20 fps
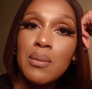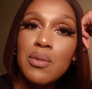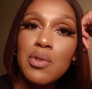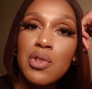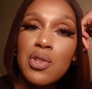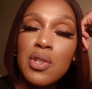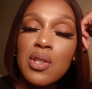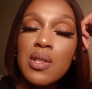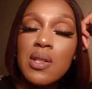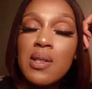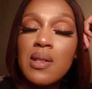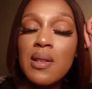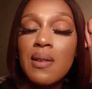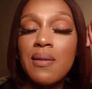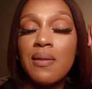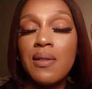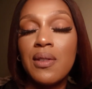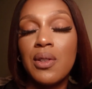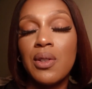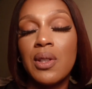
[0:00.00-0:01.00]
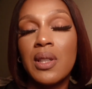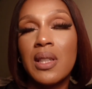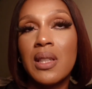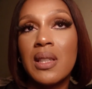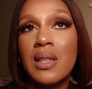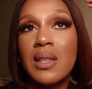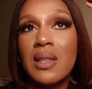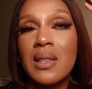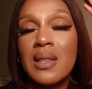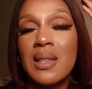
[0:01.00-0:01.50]
just a
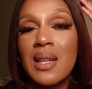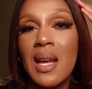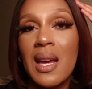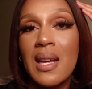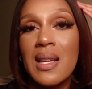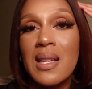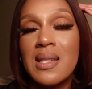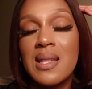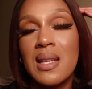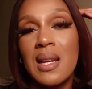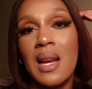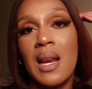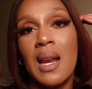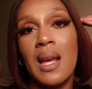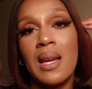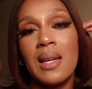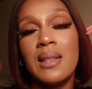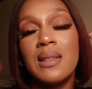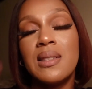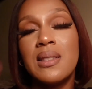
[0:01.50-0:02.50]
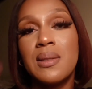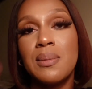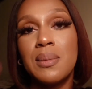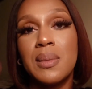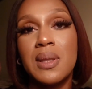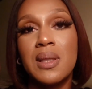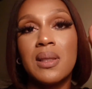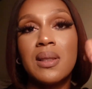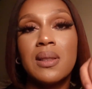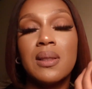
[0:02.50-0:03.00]
very nice and light
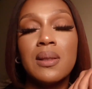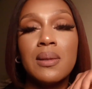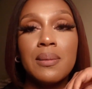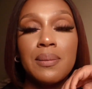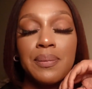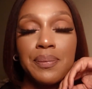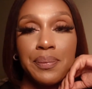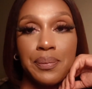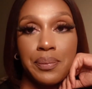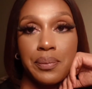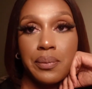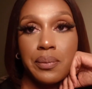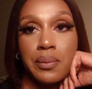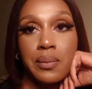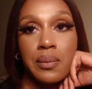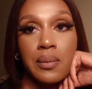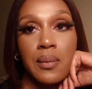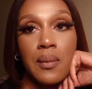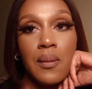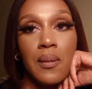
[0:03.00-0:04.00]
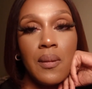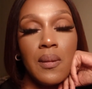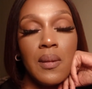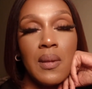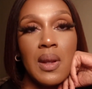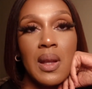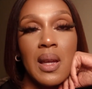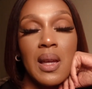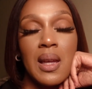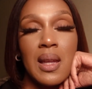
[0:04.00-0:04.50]
meal.
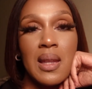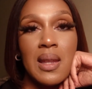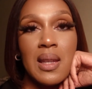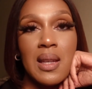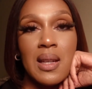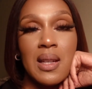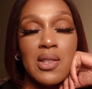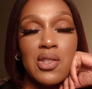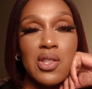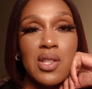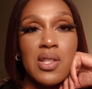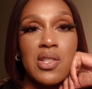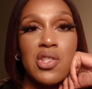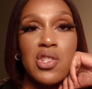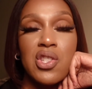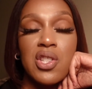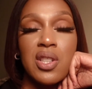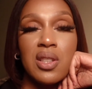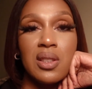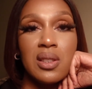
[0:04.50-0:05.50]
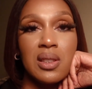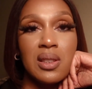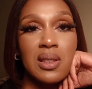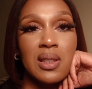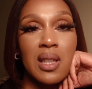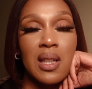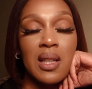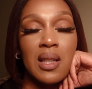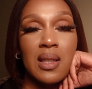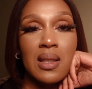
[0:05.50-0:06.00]
And then I just
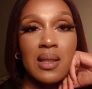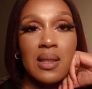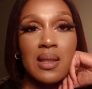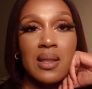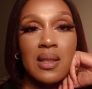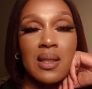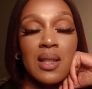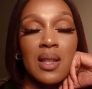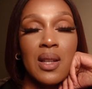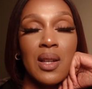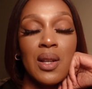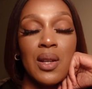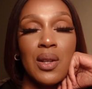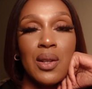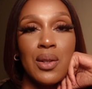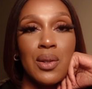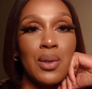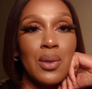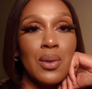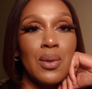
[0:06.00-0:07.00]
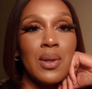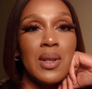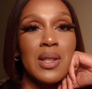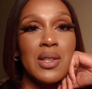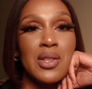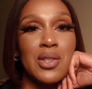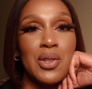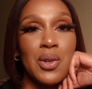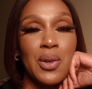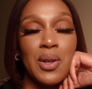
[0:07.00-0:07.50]
chilled and, you know,
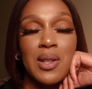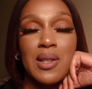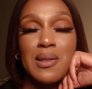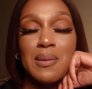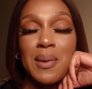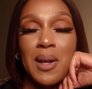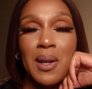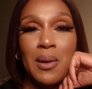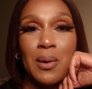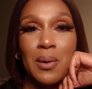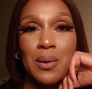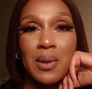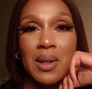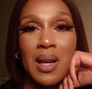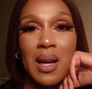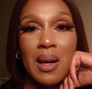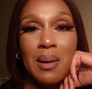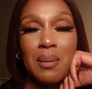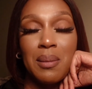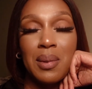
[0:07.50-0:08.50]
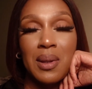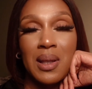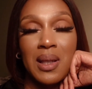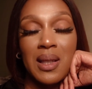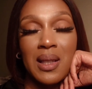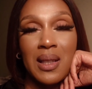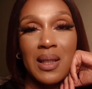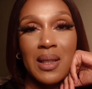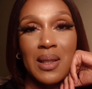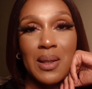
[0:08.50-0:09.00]
enjoyed my own
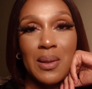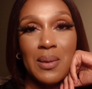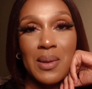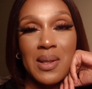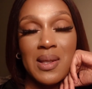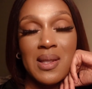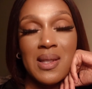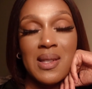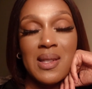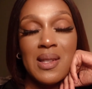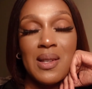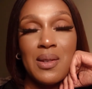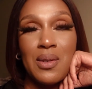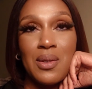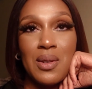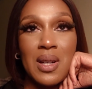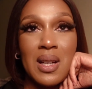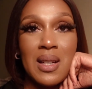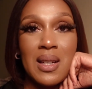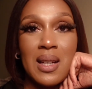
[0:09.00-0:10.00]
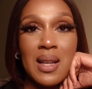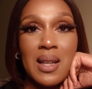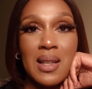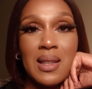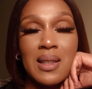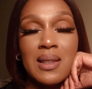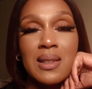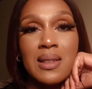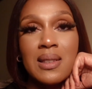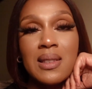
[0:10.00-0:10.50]
company. It was really
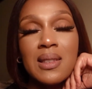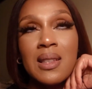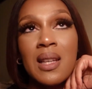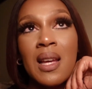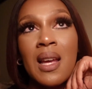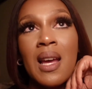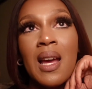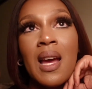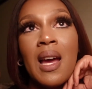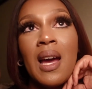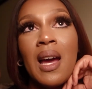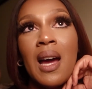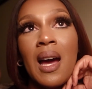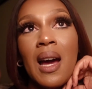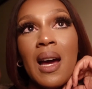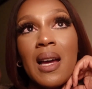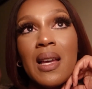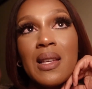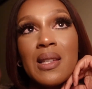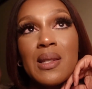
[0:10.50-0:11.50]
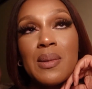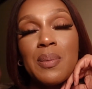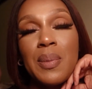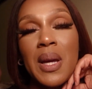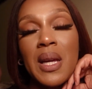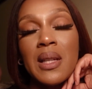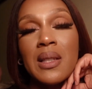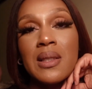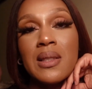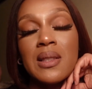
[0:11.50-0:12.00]
nice. I
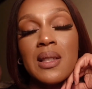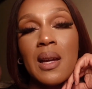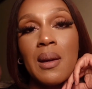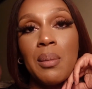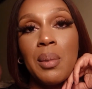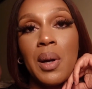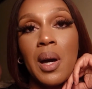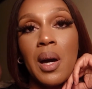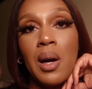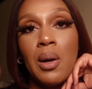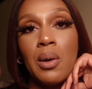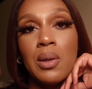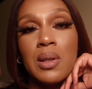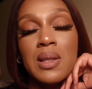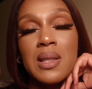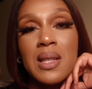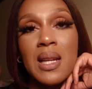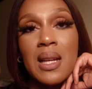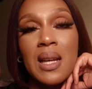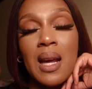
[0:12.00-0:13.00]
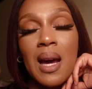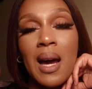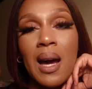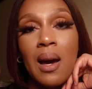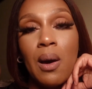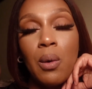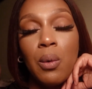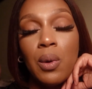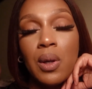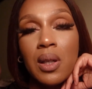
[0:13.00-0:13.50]
spent about an
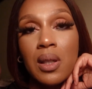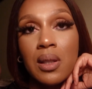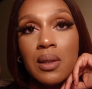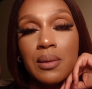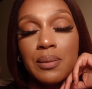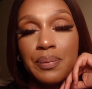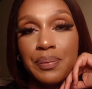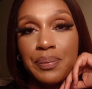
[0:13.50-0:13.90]
hour